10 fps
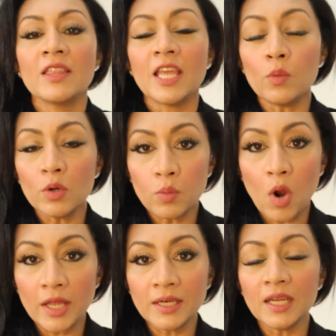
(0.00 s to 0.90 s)
They were
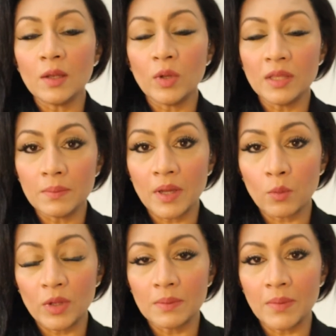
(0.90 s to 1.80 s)
one when the,
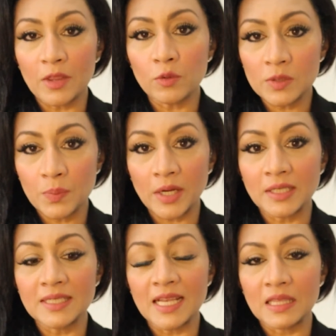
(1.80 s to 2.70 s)
when the mother was
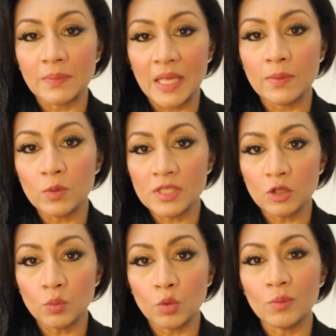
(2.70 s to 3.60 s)
pregnant and the baby was
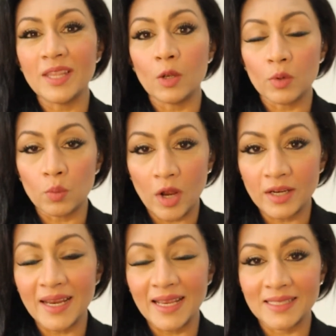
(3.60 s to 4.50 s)
in the womb, they were
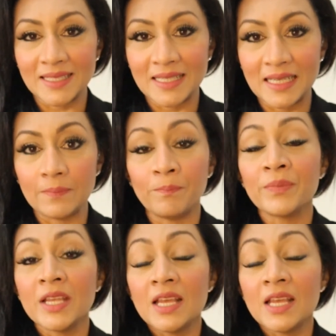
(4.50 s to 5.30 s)
one entity.